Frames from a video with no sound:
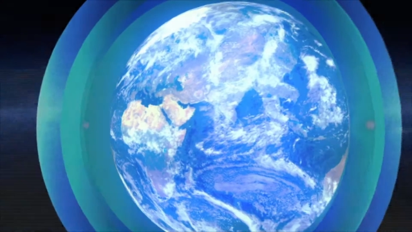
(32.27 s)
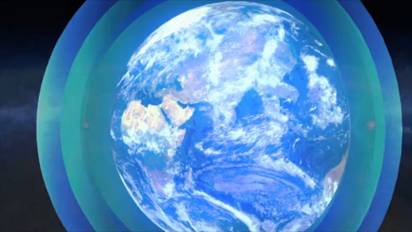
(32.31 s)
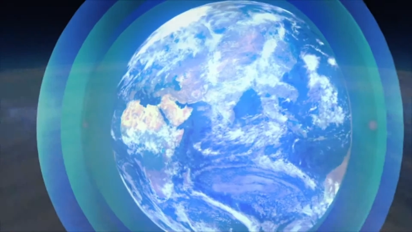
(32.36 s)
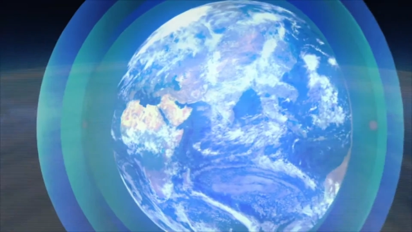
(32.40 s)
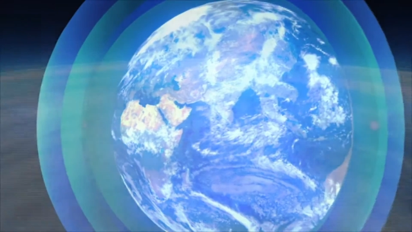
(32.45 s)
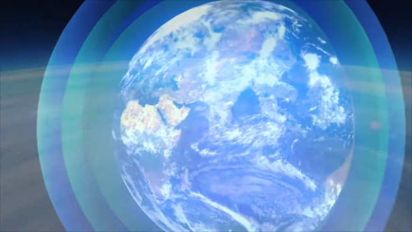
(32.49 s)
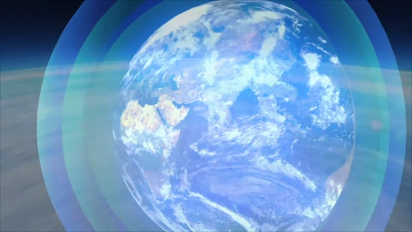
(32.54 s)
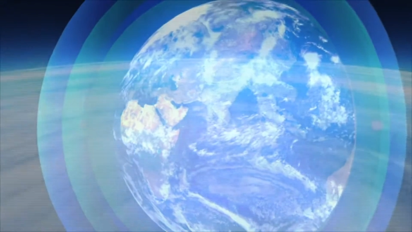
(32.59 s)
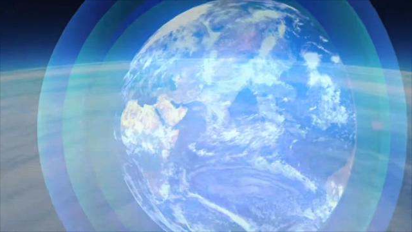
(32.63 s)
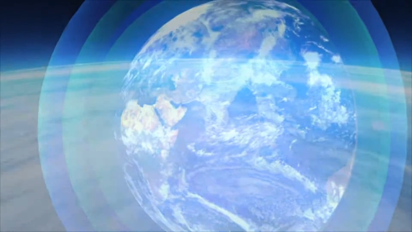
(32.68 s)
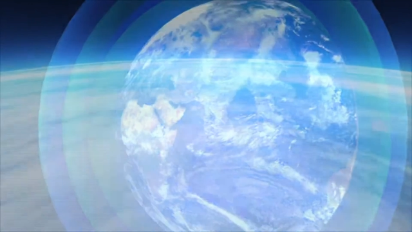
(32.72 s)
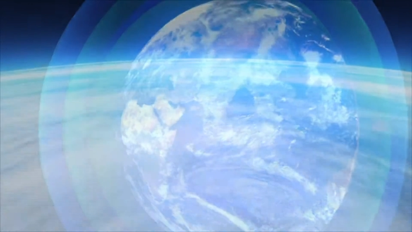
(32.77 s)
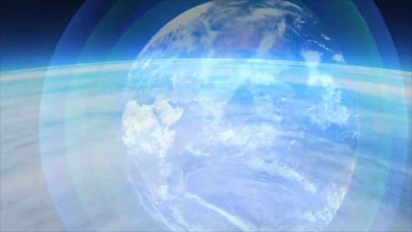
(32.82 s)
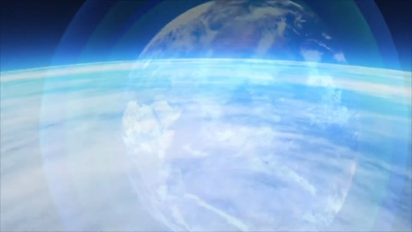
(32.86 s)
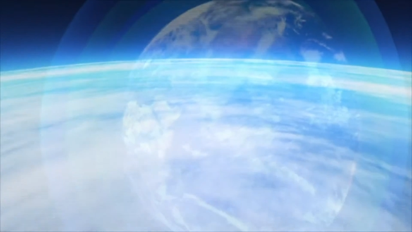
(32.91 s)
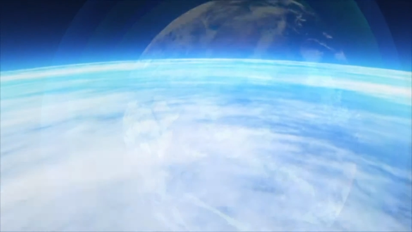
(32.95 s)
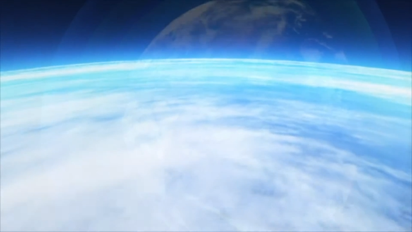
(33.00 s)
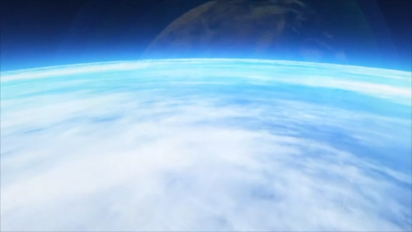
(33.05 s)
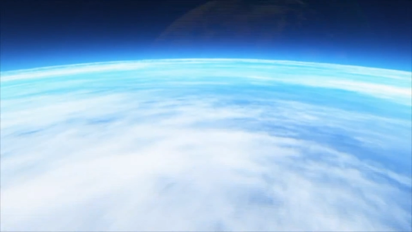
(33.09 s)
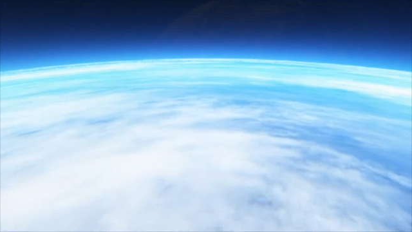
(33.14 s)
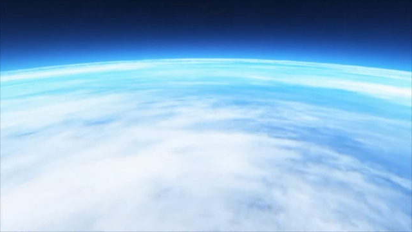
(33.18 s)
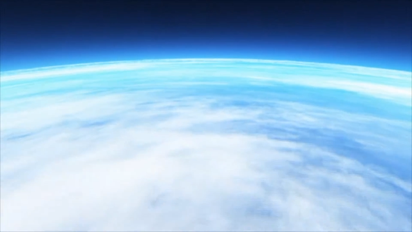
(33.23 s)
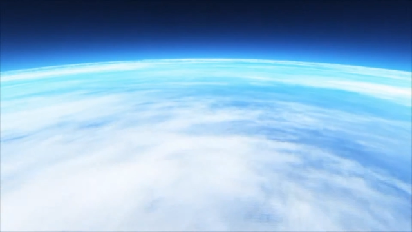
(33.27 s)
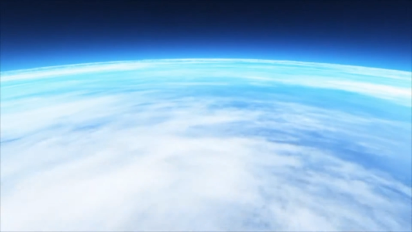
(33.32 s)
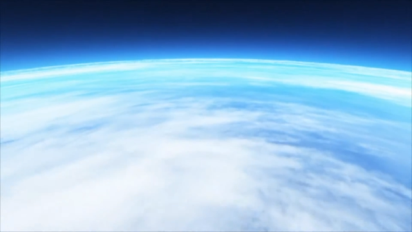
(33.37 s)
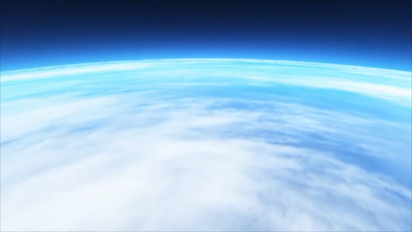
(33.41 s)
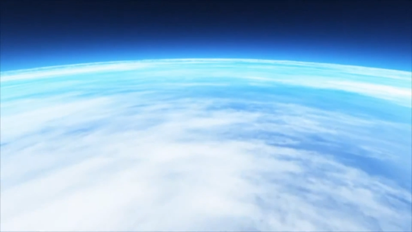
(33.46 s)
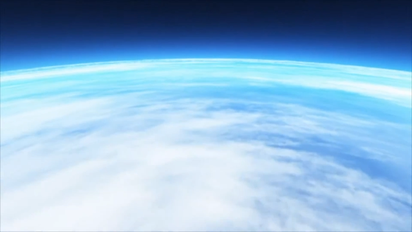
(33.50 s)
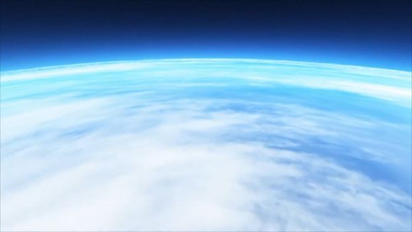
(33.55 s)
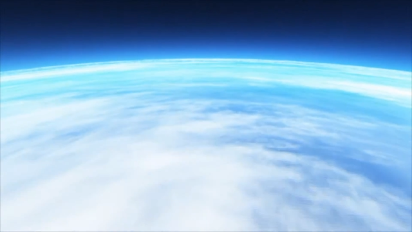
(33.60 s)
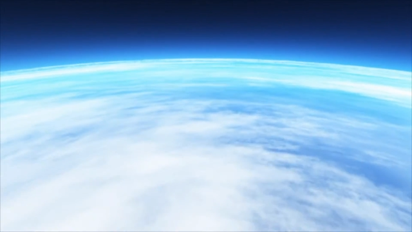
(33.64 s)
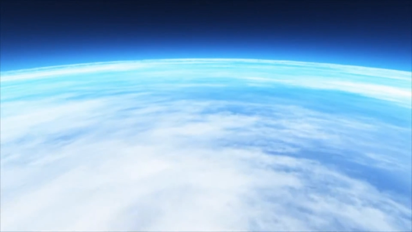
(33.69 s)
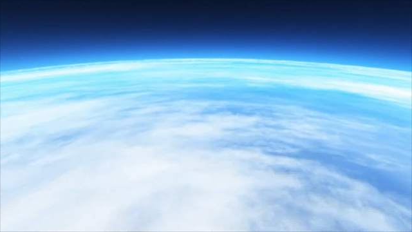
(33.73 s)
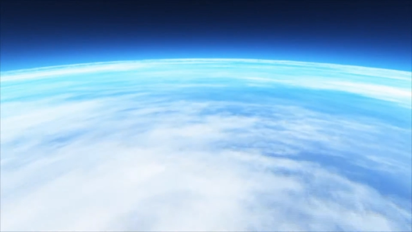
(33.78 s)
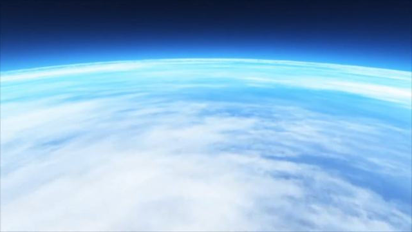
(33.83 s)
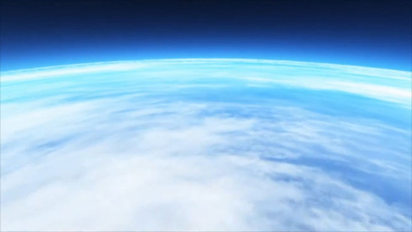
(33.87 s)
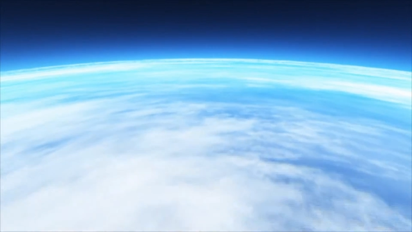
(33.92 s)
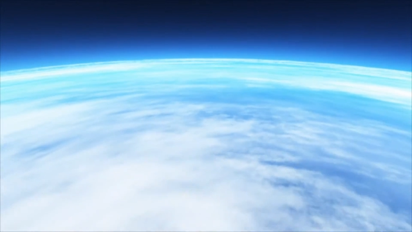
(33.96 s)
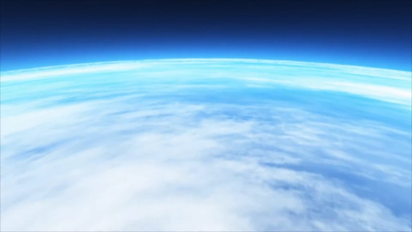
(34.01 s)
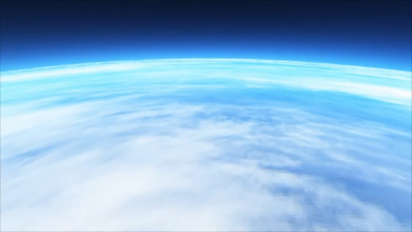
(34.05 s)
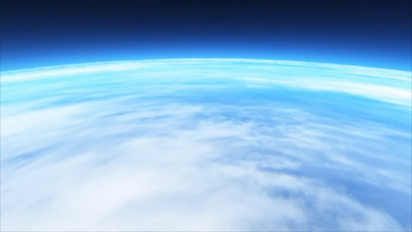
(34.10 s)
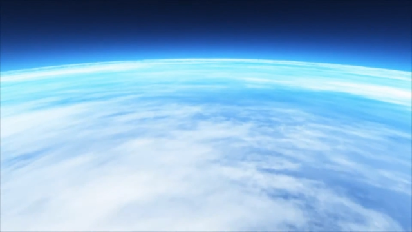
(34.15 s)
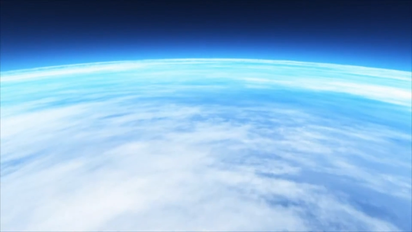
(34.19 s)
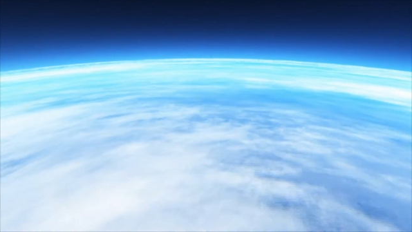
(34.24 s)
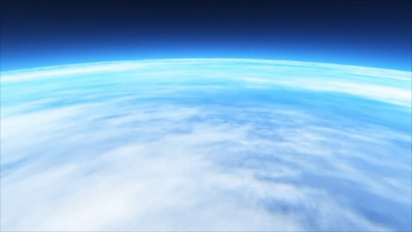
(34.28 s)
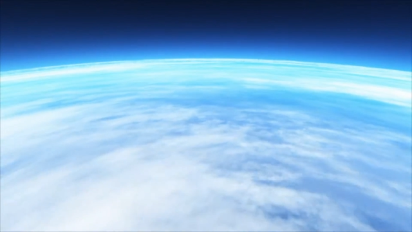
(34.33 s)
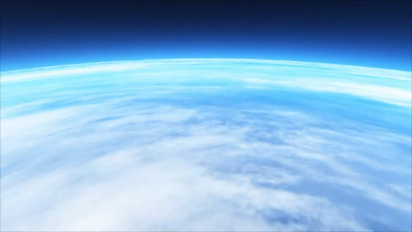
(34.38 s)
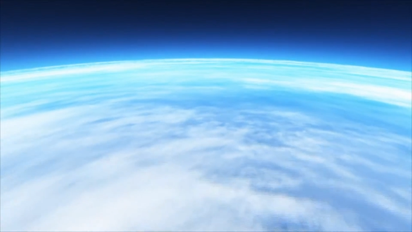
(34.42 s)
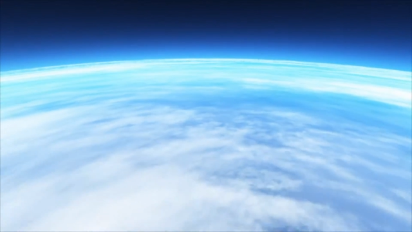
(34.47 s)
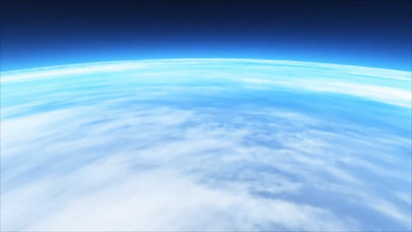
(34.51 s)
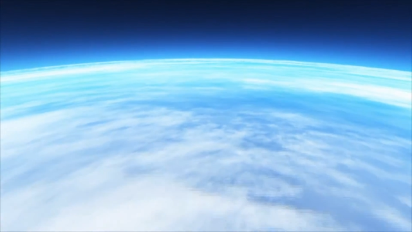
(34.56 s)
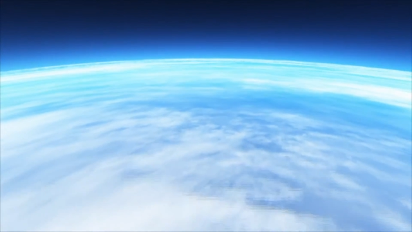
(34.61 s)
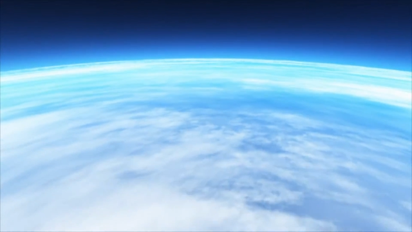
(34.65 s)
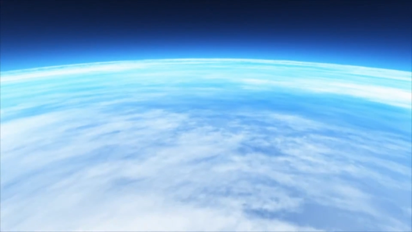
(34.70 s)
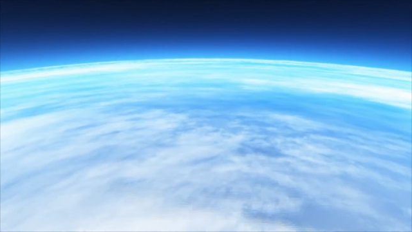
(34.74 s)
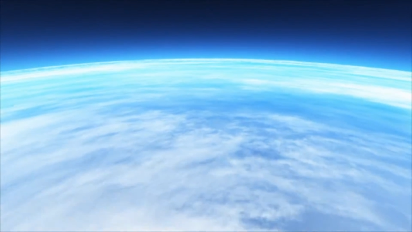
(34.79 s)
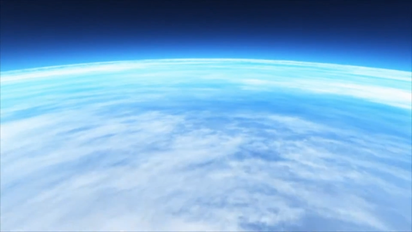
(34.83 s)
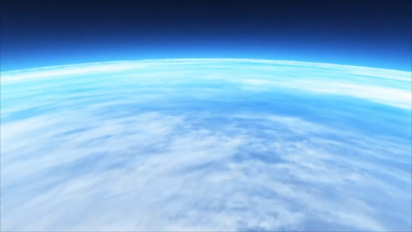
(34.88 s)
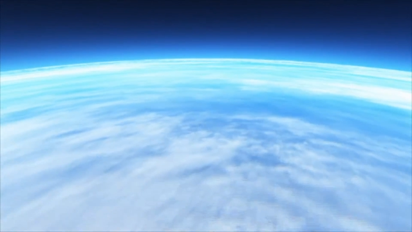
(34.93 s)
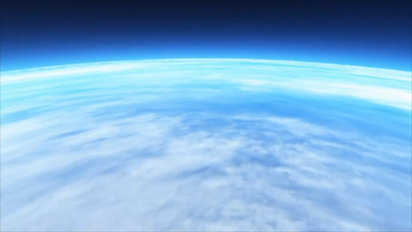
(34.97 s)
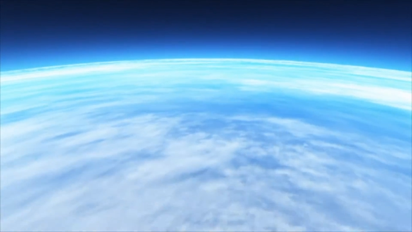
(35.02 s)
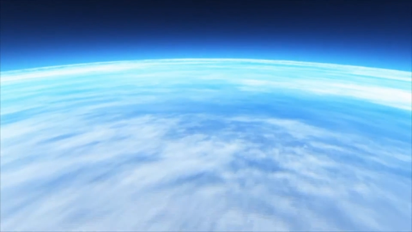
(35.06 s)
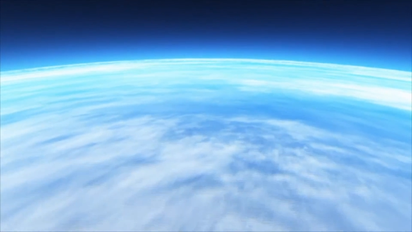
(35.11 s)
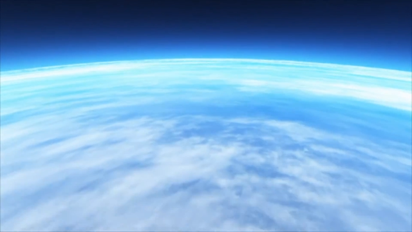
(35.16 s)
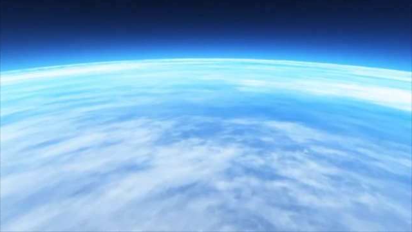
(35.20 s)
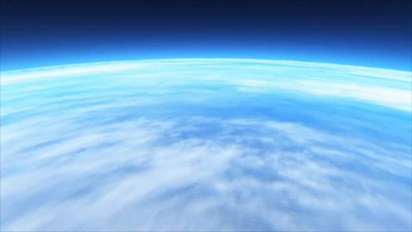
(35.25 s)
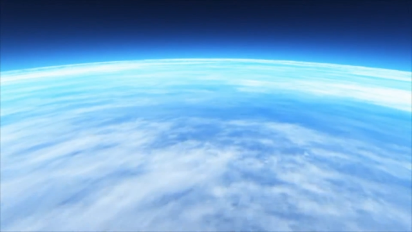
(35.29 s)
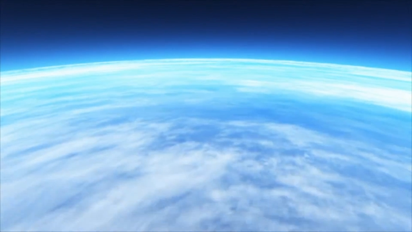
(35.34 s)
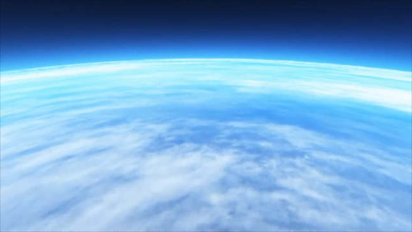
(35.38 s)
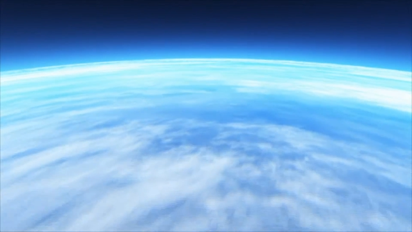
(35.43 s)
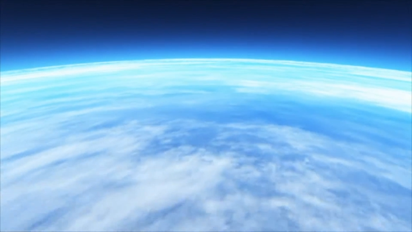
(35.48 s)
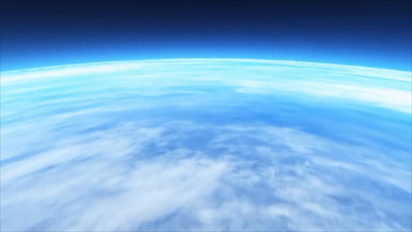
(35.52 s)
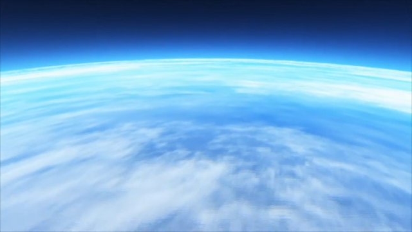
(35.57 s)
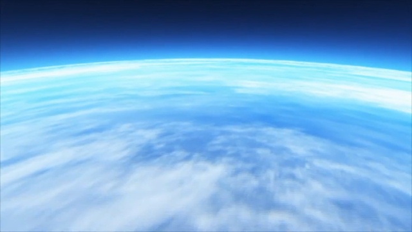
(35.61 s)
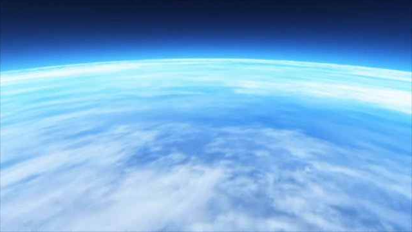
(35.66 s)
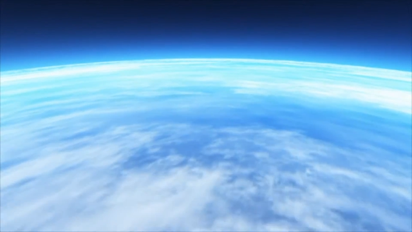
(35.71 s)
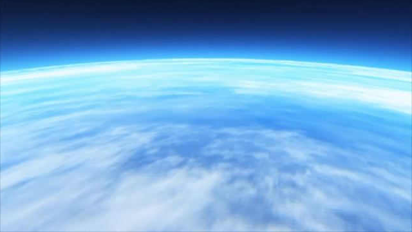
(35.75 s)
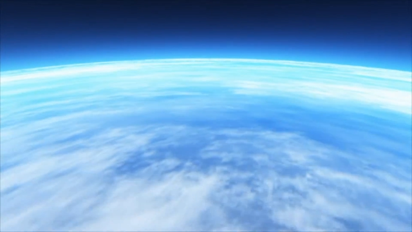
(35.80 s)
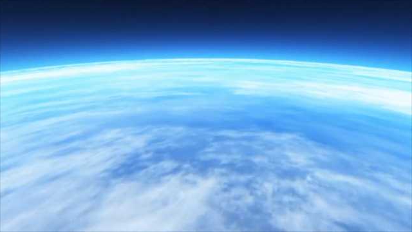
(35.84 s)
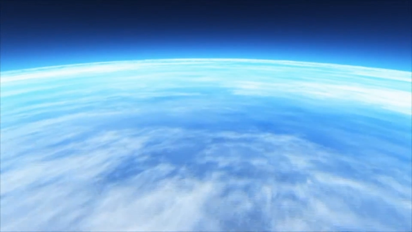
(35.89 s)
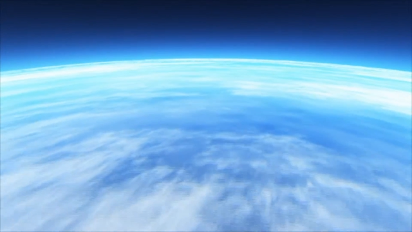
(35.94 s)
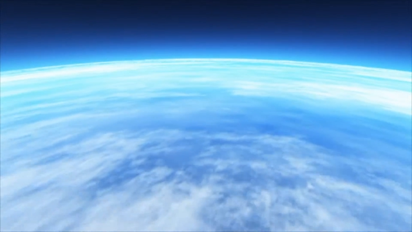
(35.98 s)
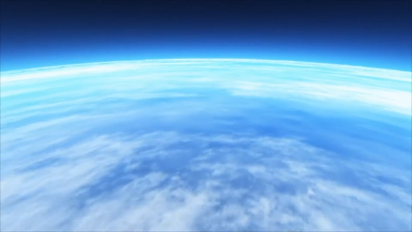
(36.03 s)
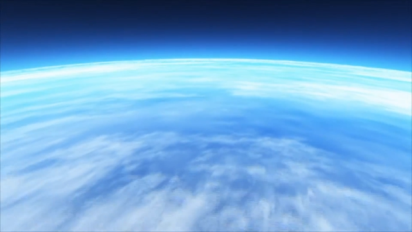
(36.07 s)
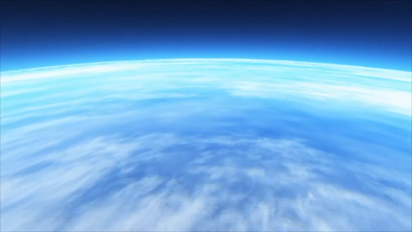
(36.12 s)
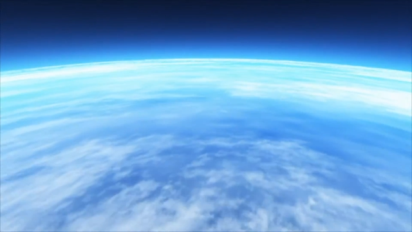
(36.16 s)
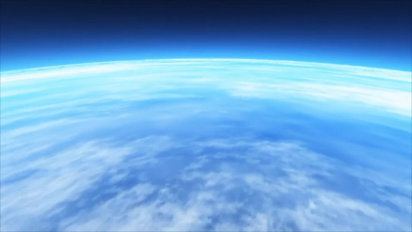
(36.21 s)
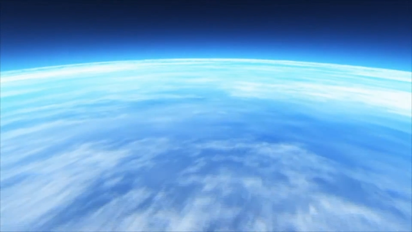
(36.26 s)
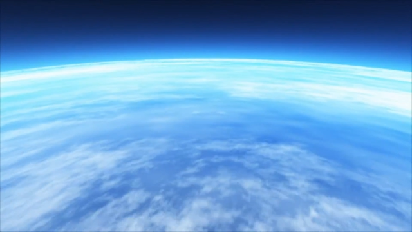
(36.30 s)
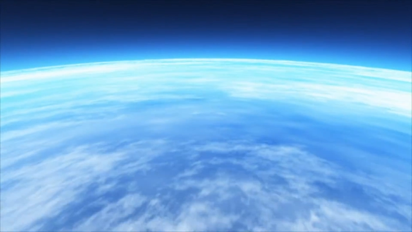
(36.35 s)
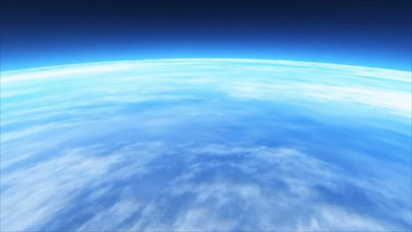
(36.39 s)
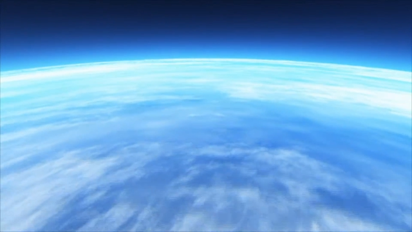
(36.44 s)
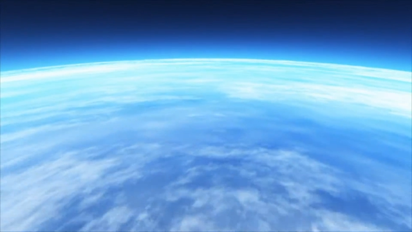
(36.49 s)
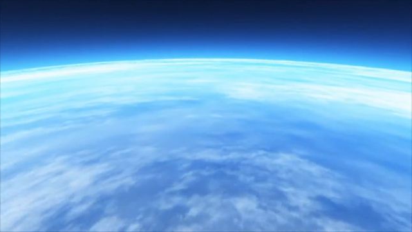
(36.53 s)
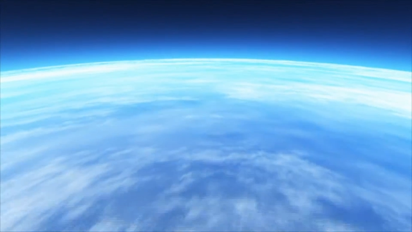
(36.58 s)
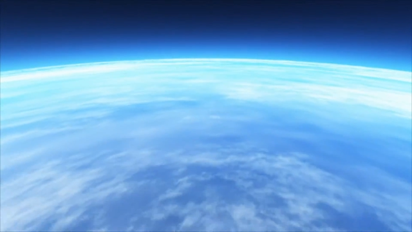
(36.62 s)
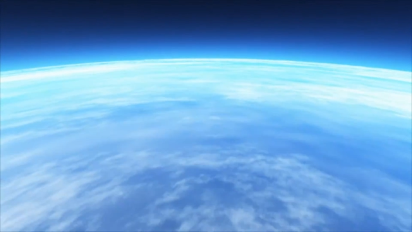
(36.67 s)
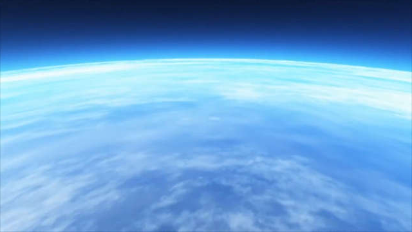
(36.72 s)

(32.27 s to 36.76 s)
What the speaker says: No face is visible, so there are no lips to read.